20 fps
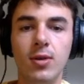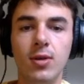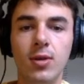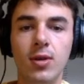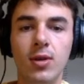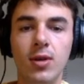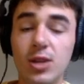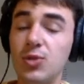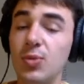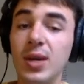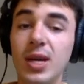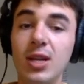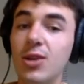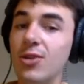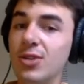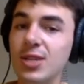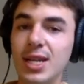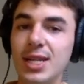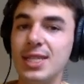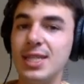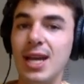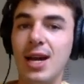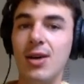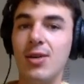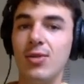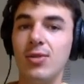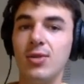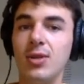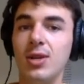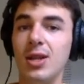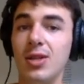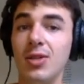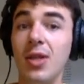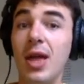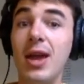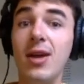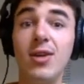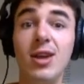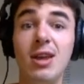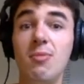because we could use that sound
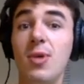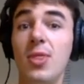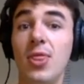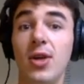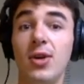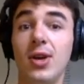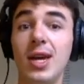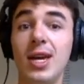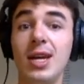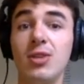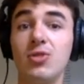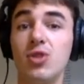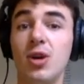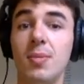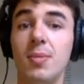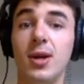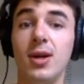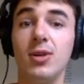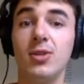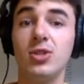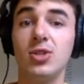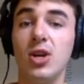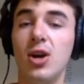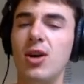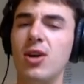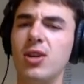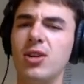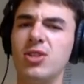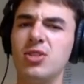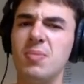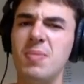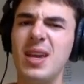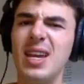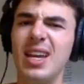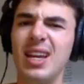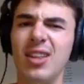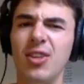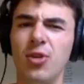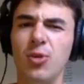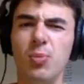layered in with our kick drum in our song to make
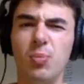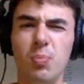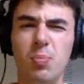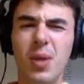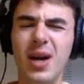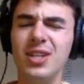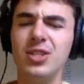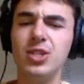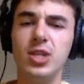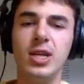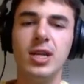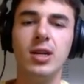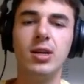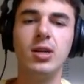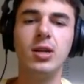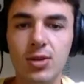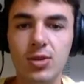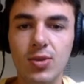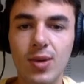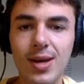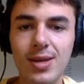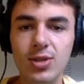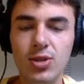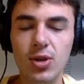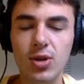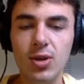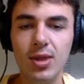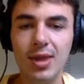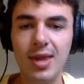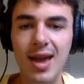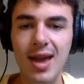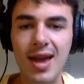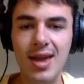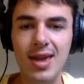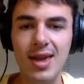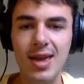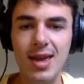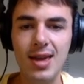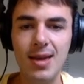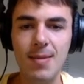it a little punchier. So I took that
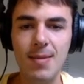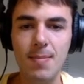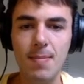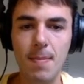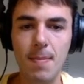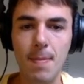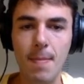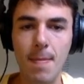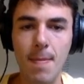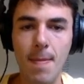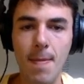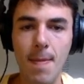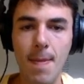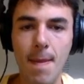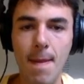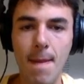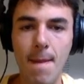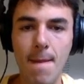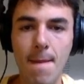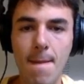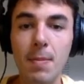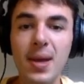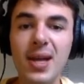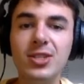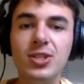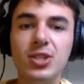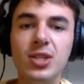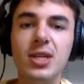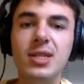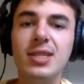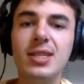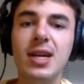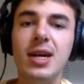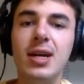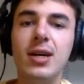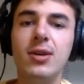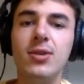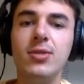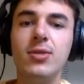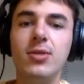hit, pitched it
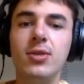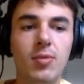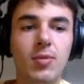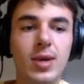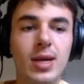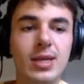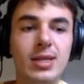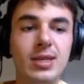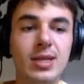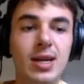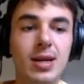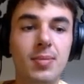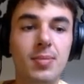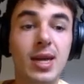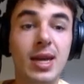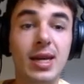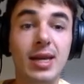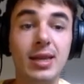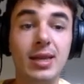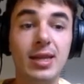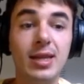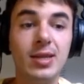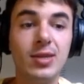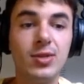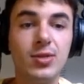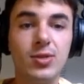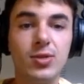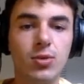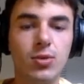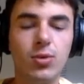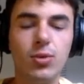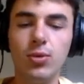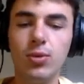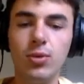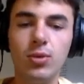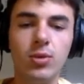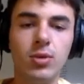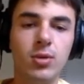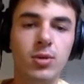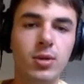down, and we ended up getting this
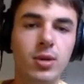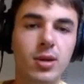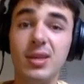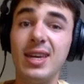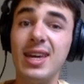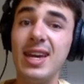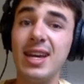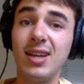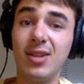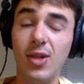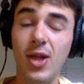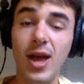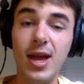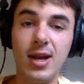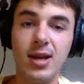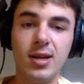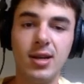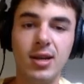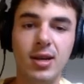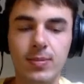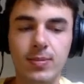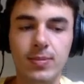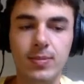cool kick layer.